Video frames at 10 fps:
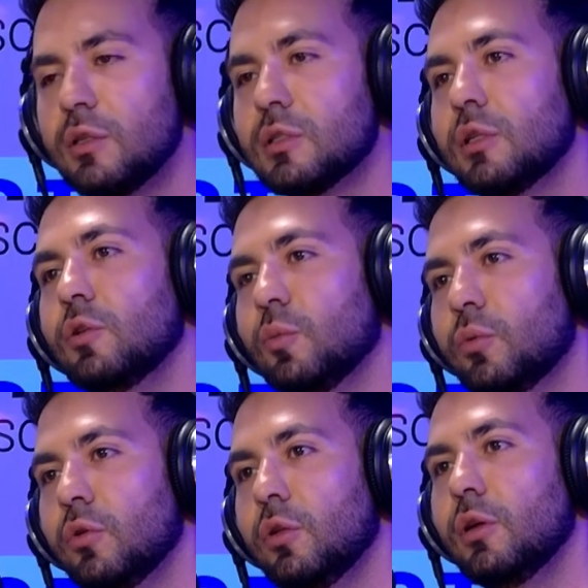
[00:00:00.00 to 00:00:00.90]
understand your
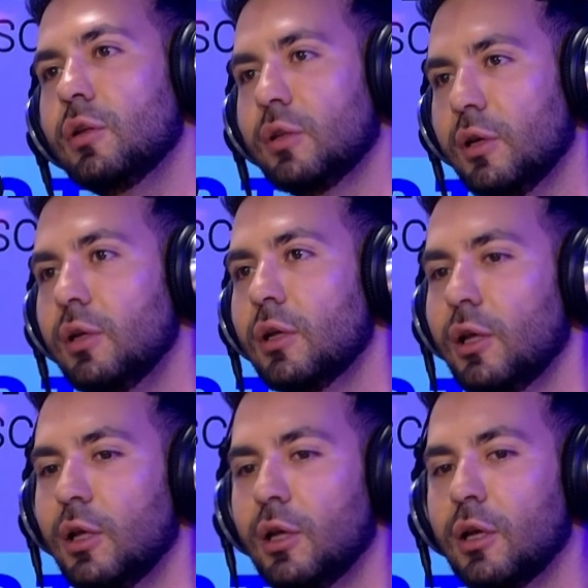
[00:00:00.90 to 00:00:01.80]
product,
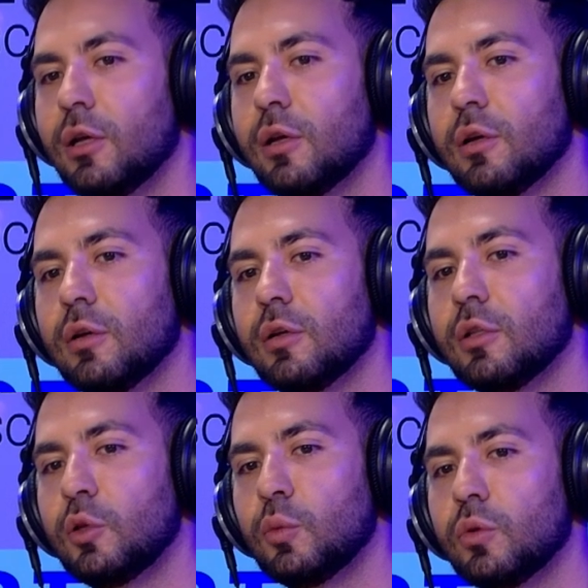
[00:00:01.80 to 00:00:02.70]

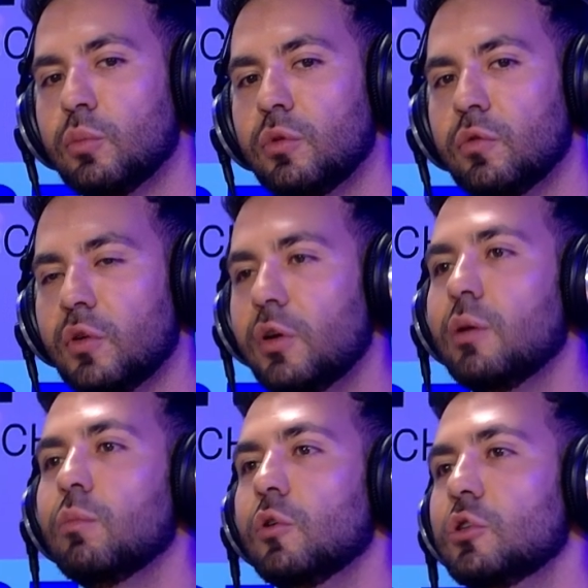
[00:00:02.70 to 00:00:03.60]
and you will be
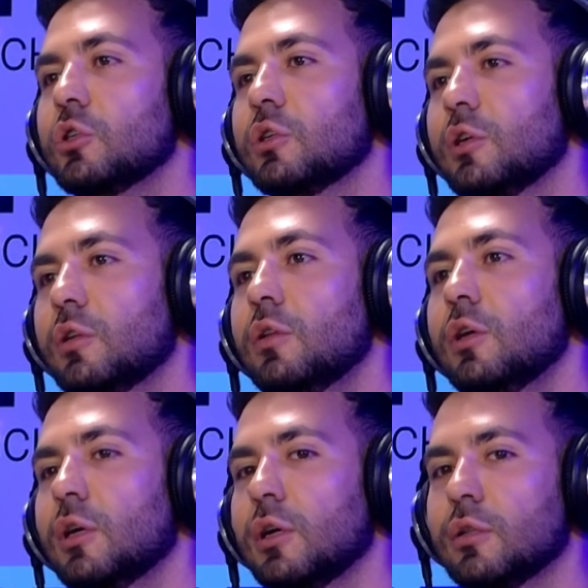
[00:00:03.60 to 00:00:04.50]
very emotional
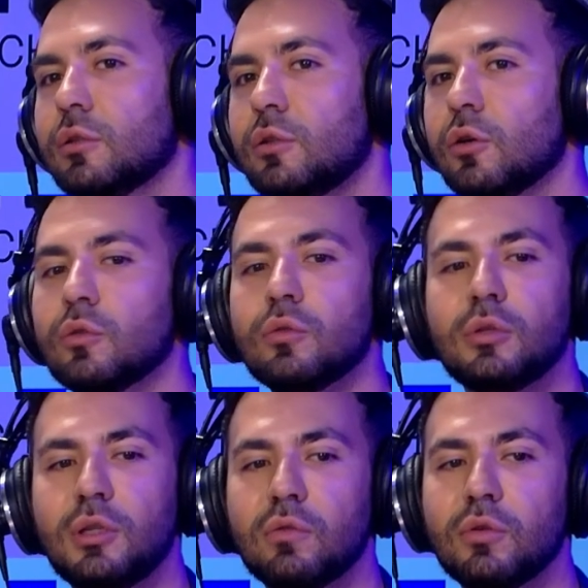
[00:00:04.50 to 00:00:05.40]
and
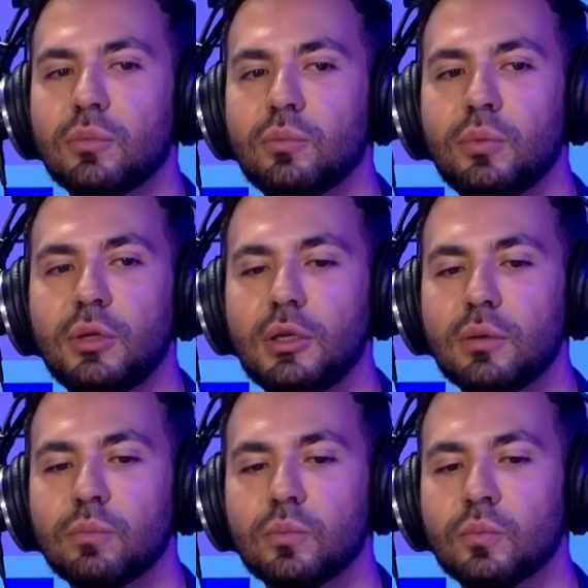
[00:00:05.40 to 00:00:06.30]
don't even
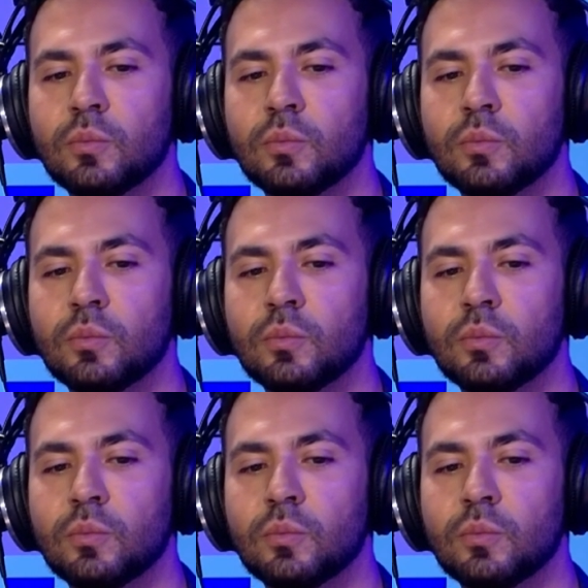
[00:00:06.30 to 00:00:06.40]
be